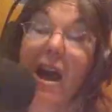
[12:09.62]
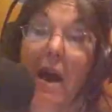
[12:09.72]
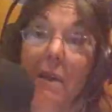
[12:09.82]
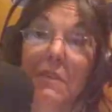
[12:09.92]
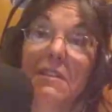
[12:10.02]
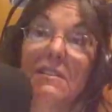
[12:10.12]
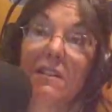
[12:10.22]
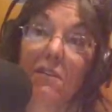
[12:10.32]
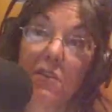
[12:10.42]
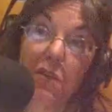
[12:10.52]
I'm going to
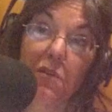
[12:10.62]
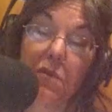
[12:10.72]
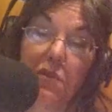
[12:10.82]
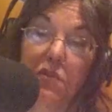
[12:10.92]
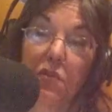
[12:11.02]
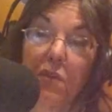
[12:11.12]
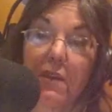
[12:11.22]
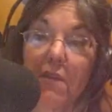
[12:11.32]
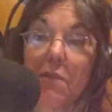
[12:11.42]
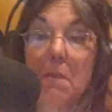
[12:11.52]
tell you a story
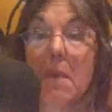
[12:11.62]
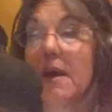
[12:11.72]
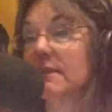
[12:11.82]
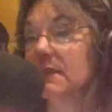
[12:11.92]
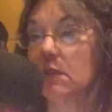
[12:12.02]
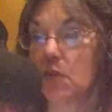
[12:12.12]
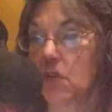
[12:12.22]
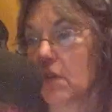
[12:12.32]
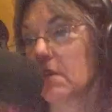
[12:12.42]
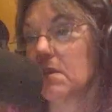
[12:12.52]
of my little
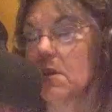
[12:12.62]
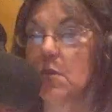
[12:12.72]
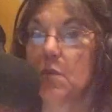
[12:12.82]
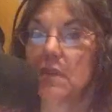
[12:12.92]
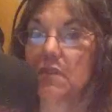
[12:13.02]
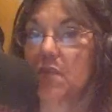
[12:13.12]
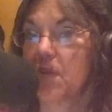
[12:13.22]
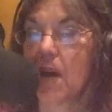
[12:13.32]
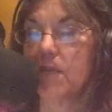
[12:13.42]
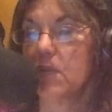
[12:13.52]
girl, who was
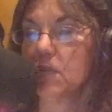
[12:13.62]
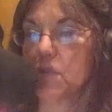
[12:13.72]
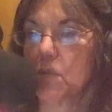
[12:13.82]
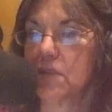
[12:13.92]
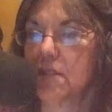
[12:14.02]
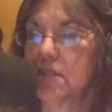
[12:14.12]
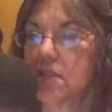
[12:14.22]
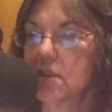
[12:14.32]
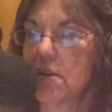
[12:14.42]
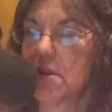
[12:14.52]
5 years old at the
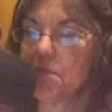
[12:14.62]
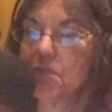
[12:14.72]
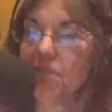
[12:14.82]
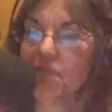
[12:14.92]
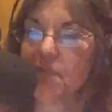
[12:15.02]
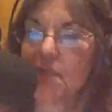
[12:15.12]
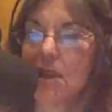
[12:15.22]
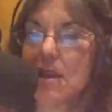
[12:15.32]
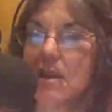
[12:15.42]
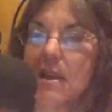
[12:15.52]
time,
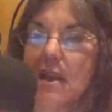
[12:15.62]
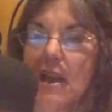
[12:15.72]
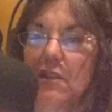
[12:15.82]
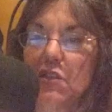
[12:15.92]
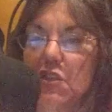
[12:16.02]
and